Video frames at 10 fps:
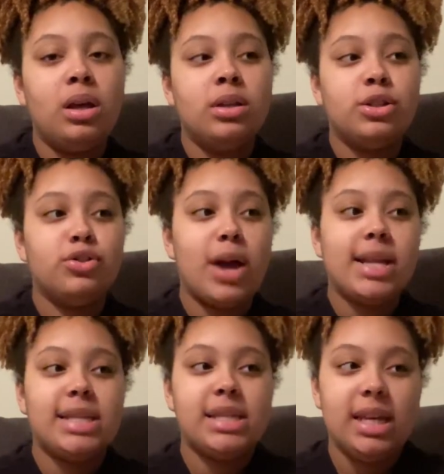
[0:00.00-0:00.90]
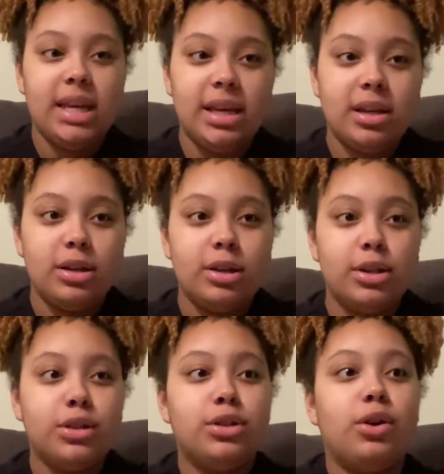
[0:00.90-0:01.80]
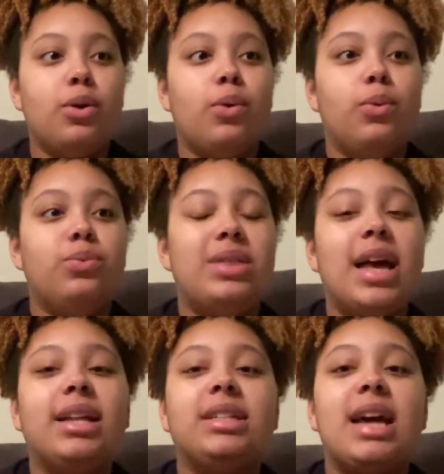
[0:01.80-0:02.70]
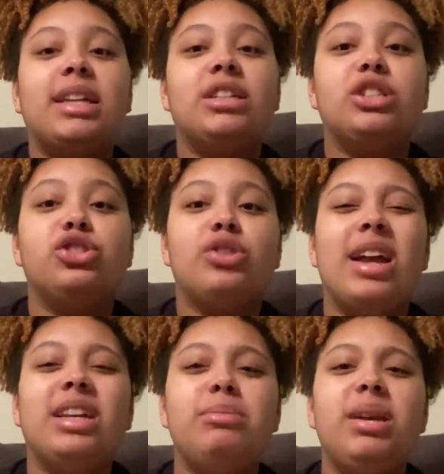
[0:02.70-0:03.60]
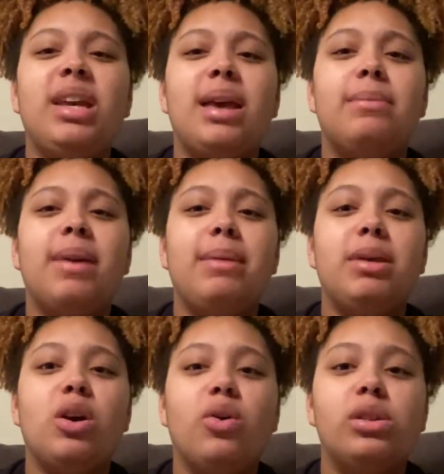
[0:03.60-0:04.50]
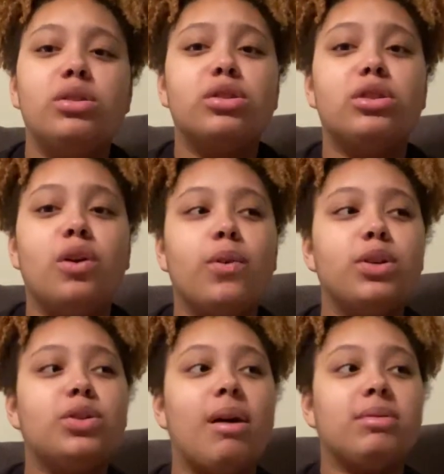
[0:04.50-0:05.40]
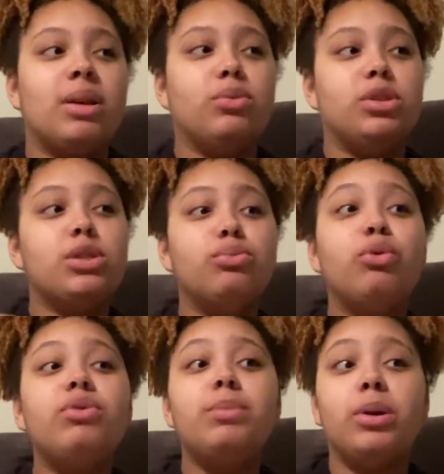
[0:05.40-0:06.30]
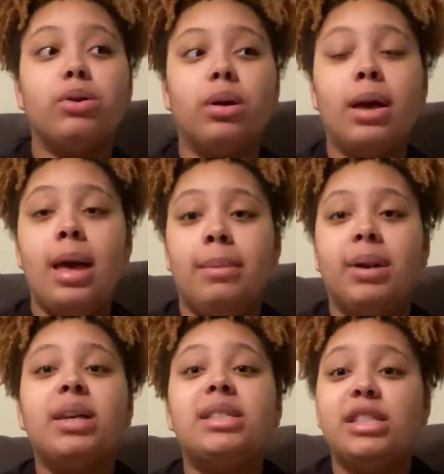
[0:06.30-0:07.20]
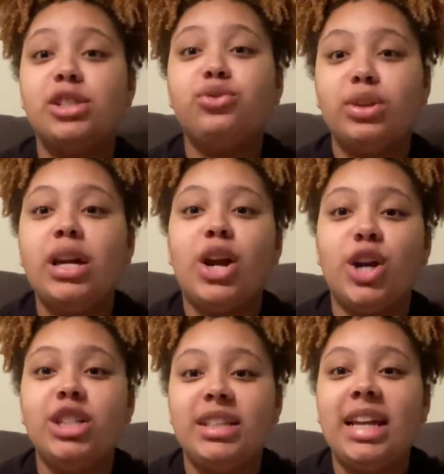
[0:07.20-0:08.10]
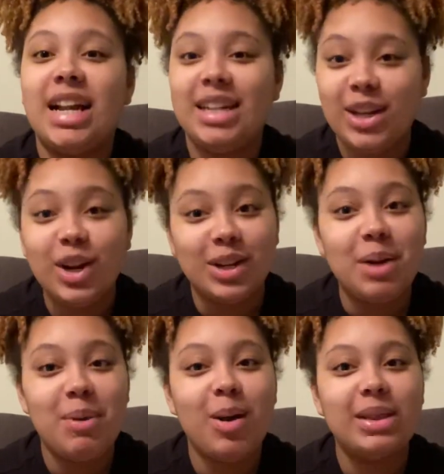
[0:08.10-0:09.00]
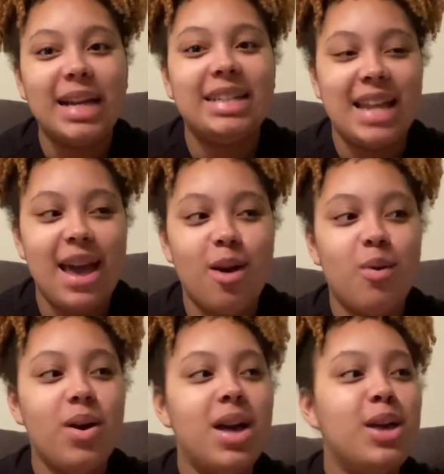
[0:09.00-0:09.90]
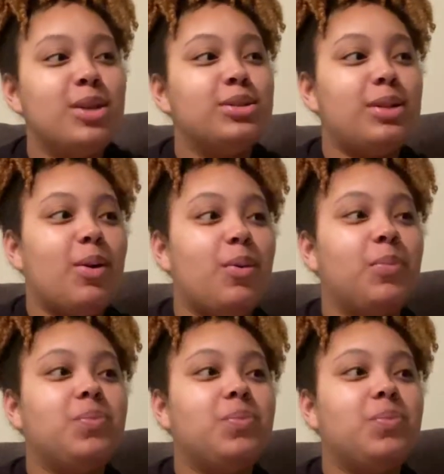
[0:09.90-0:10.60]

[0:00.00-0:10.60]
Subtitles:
to try to see. So that kind of distracted me and made me go a little slower. So I was like, well, just move the mirror, because this is really hurting and I need her to come out now. So